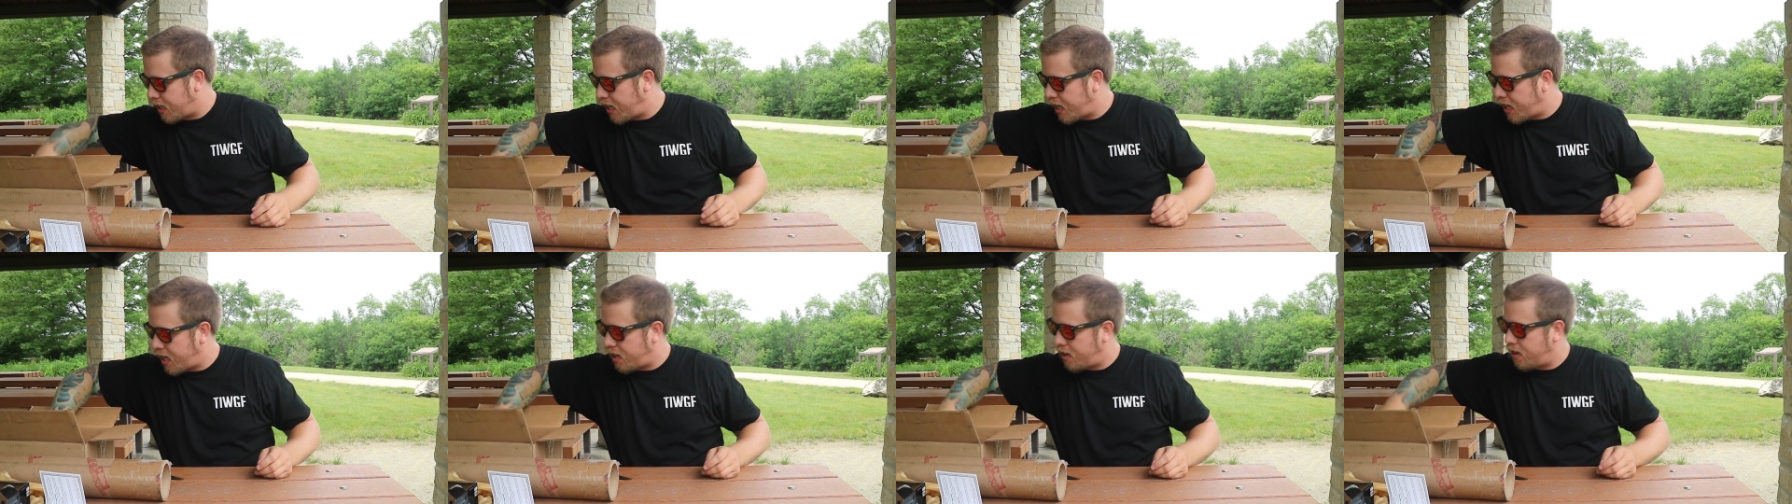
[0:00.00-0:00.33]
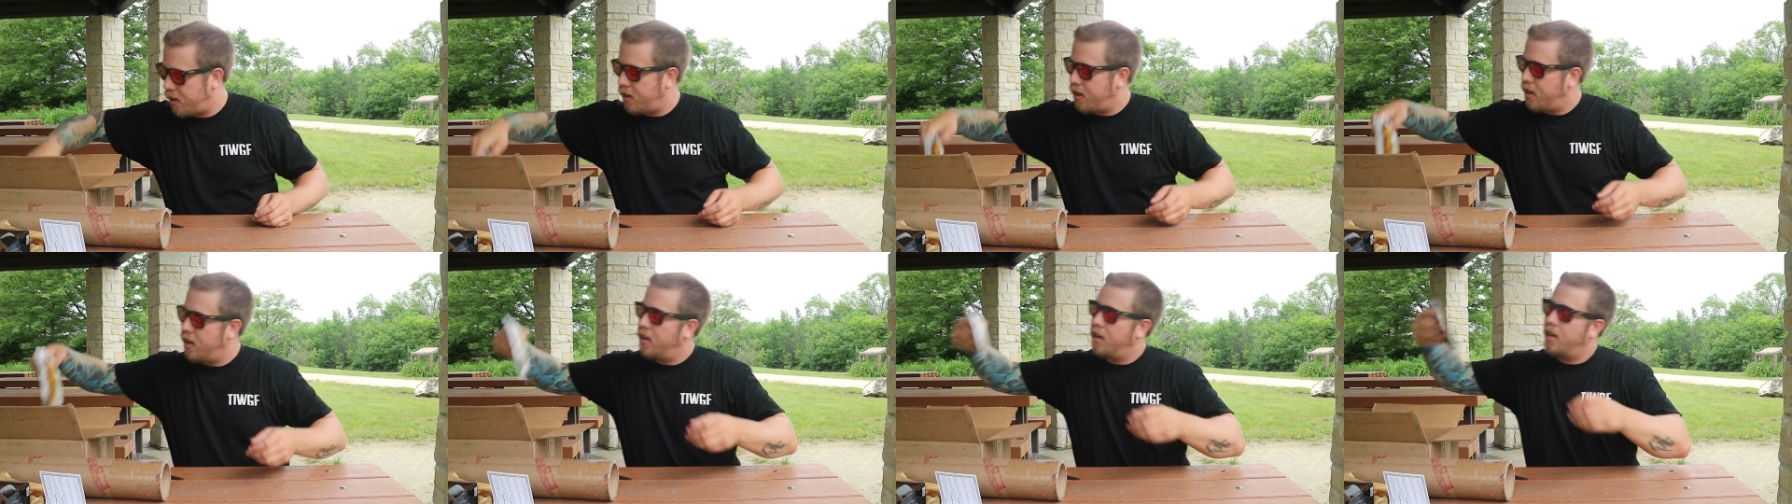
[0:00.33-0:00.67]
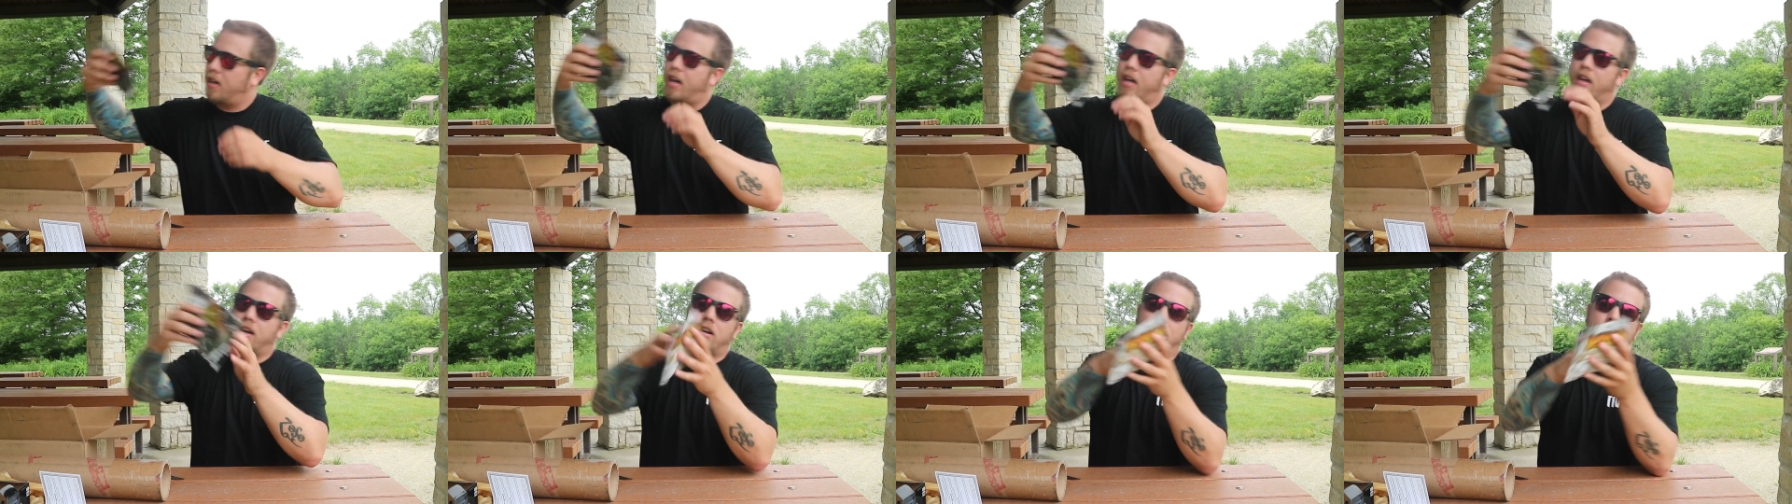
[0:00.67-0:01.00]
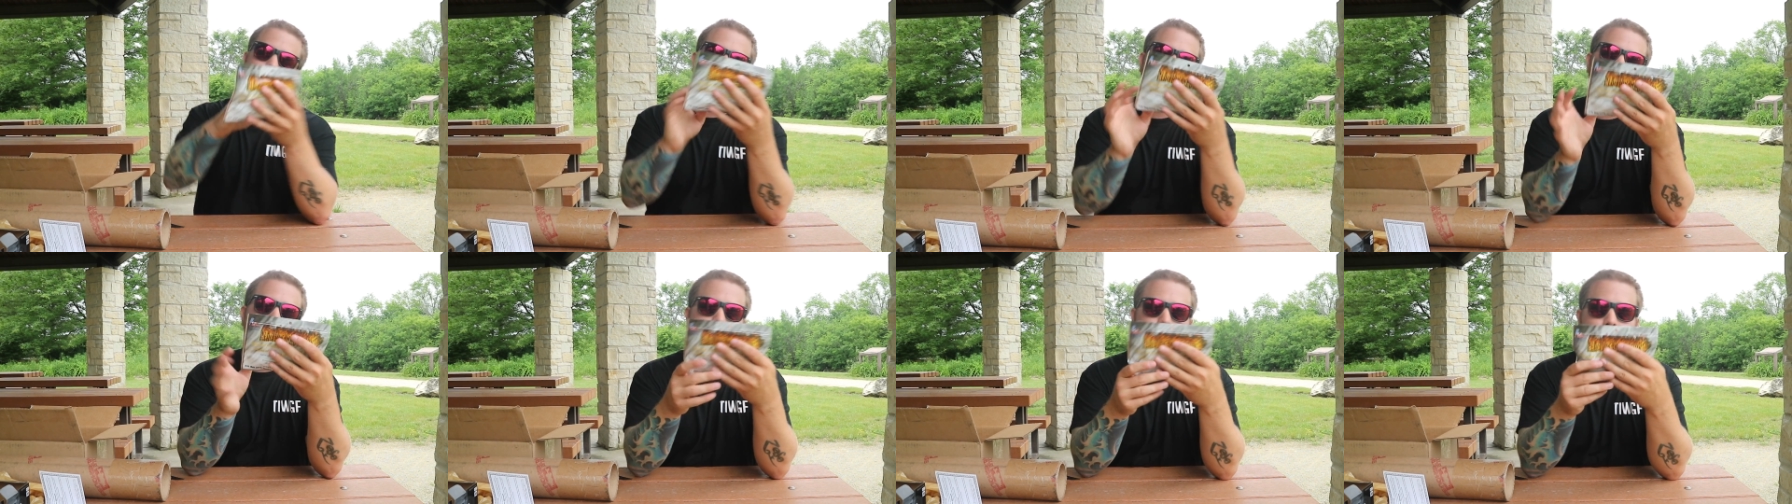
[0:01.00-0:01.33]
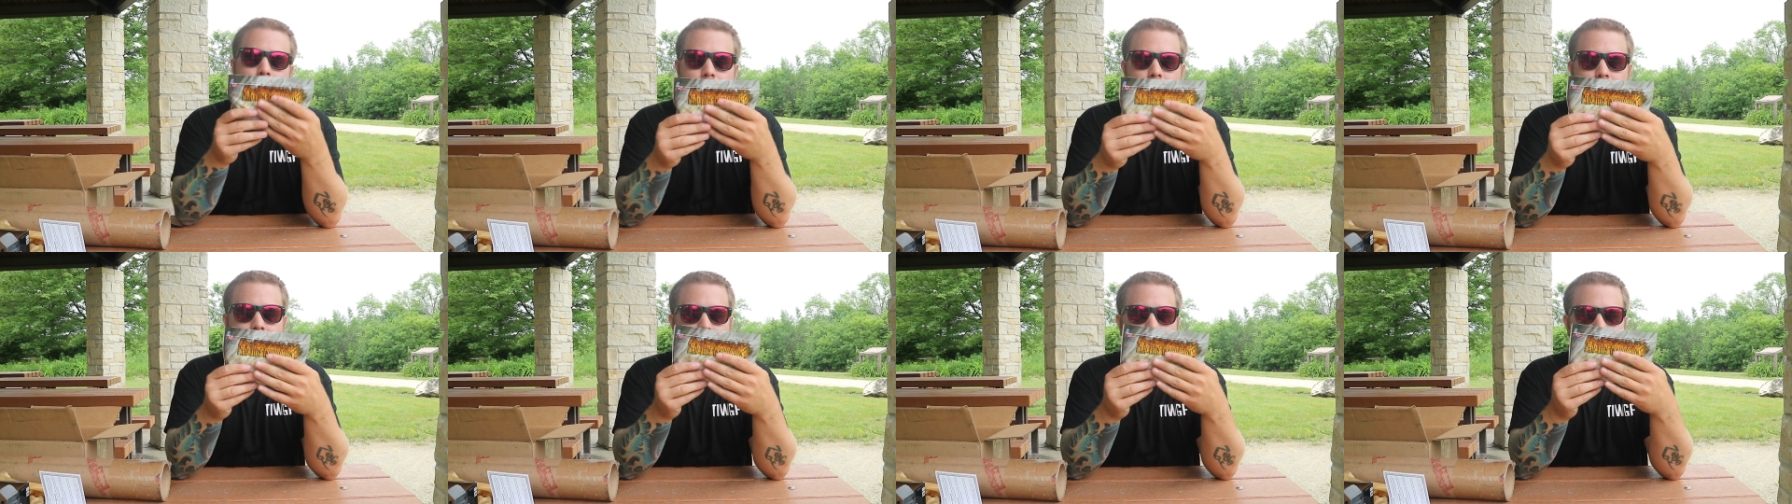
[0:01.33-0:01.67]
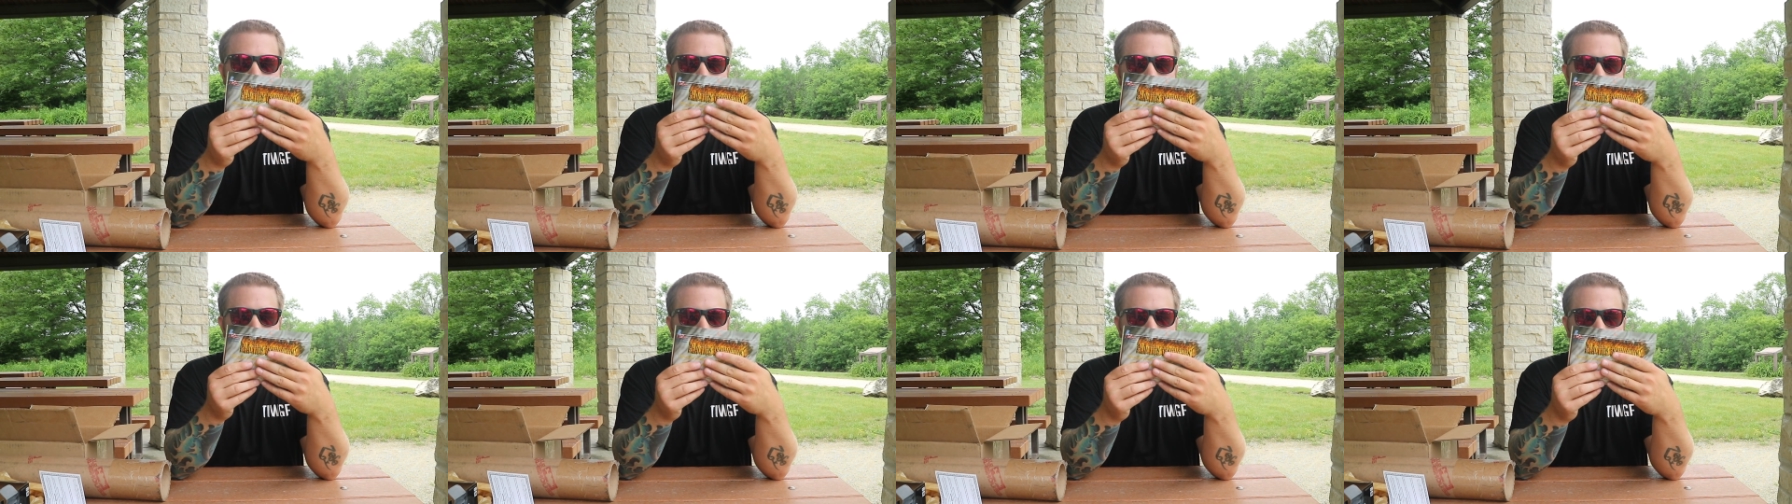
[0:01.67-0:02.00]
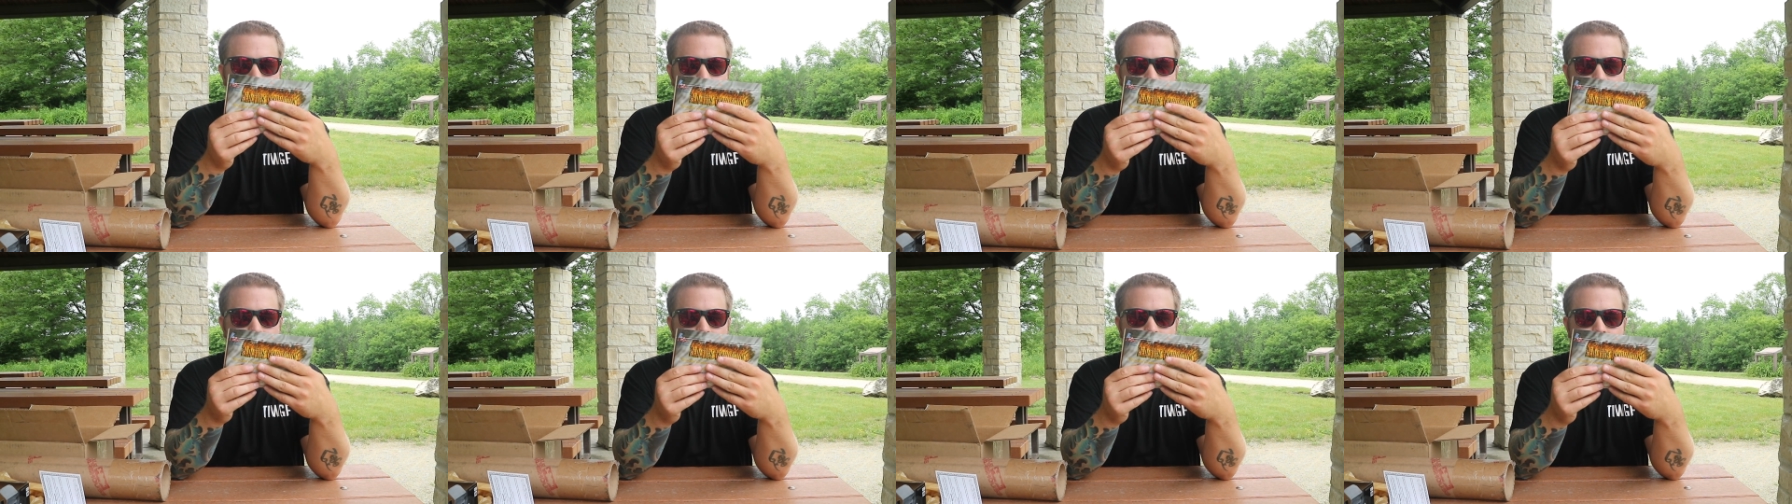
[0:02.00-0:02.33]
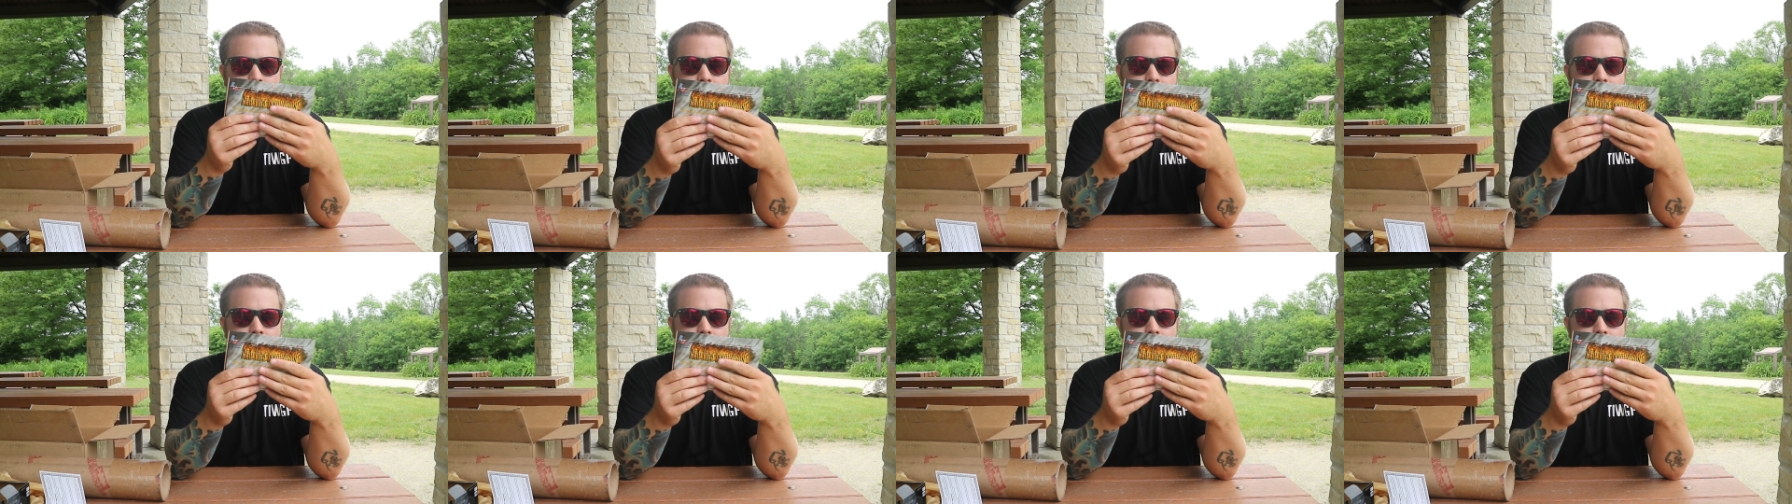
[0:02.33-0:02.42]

that. I also, what else did I buy?